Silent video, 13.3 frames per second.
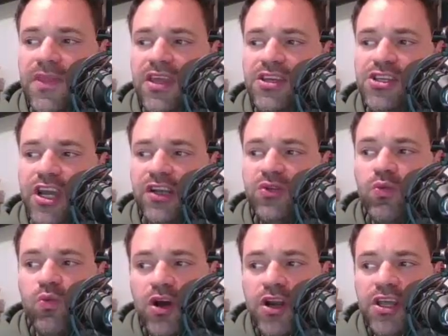inject
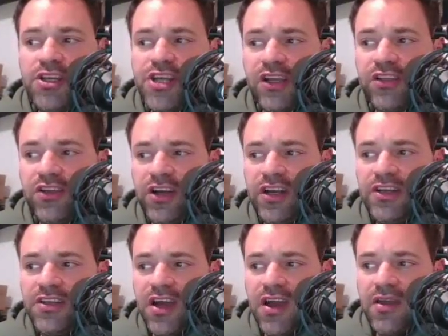one injector
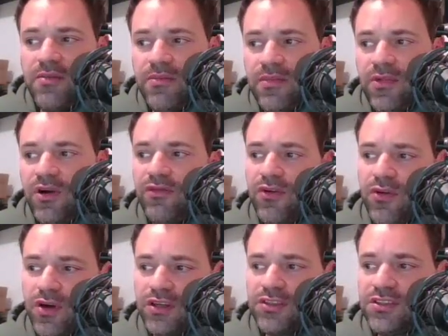at a time, of
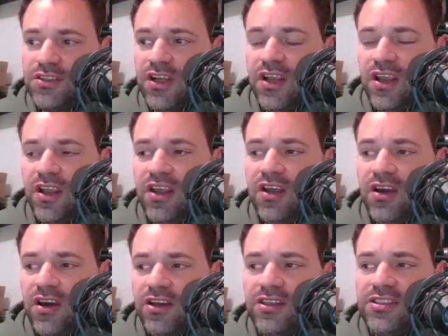course,
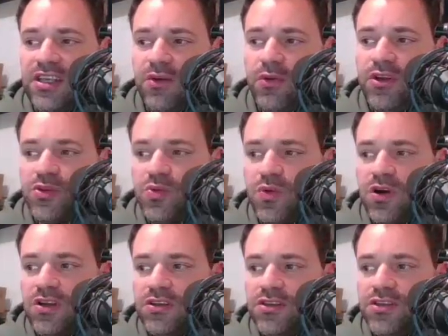on a sequence
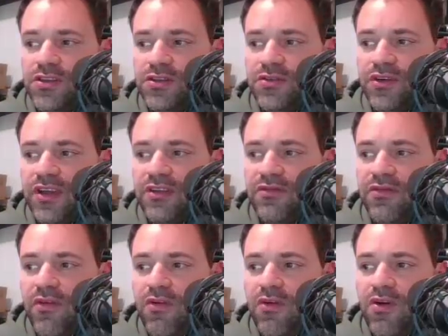one, two, three, and
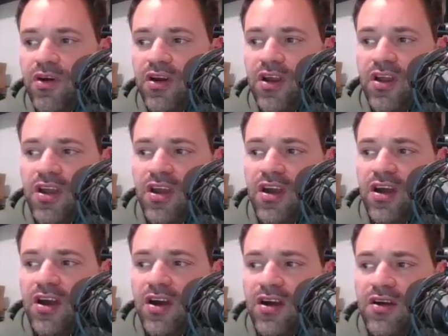four.
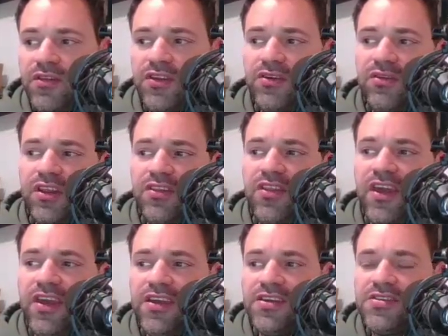Uh, the only
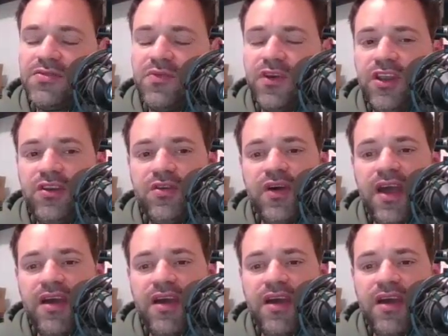thing is we need to